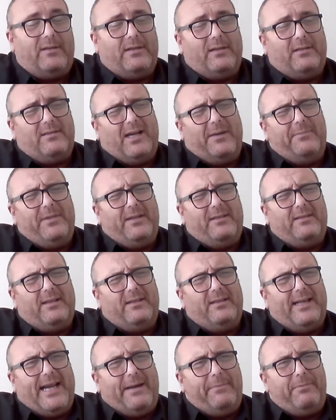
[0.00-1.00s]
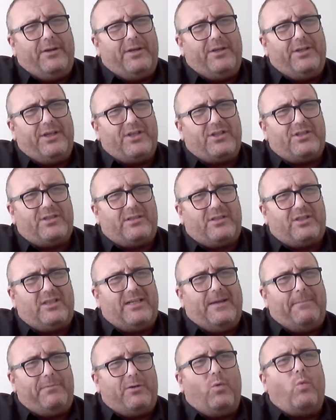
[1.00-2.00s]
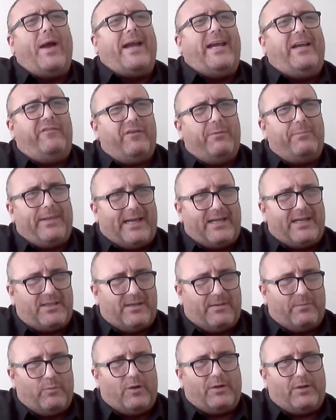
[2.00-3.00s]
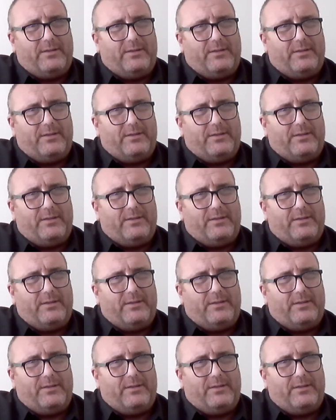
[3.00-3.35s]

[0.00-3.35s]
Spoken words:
at the time, that Labour just slipped away from that somewhat.